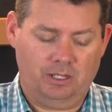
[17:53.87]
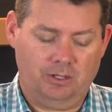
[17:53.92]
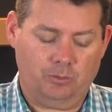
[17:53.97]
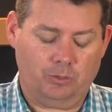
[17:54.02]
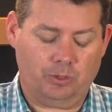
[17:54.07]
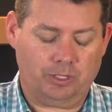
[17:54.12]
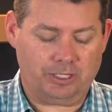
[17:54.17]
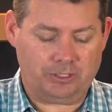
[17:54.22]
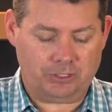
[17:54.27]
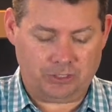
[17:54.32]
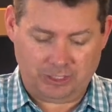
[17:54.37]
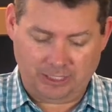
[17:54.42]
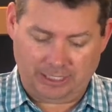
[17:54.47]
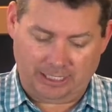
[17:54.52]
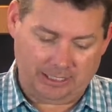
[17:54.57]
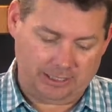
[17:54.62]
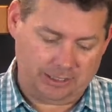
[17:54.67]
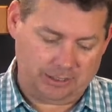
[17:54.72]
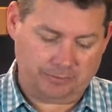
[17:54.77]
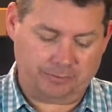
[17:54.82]
What a
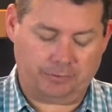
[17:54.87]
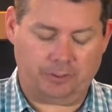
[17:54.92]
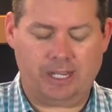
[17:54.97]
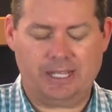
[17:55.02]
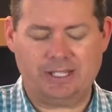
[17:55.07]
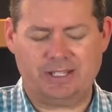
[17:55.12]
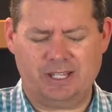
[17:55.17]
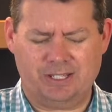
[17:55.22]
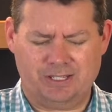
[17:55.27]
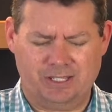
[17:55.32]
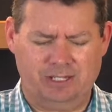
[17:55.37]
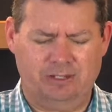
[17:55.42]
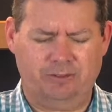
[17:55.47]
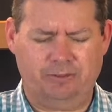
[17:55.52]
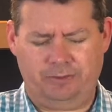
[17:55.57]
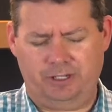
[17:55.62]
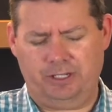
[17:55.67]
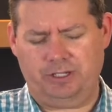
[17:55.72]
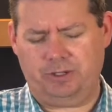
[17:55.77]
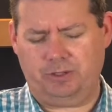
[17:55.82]
challenge for us as
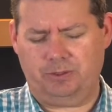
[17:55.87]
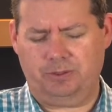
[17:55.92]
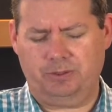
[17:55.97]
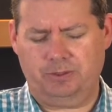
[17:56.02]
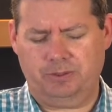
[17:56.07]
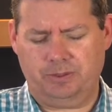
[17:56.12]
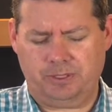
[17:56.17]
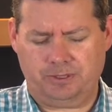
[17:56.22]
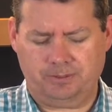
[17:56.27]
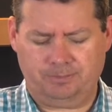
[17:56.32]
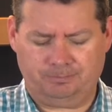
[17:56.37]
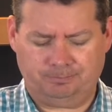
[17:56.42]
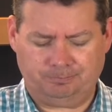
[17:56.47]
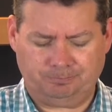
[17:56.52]
individuals,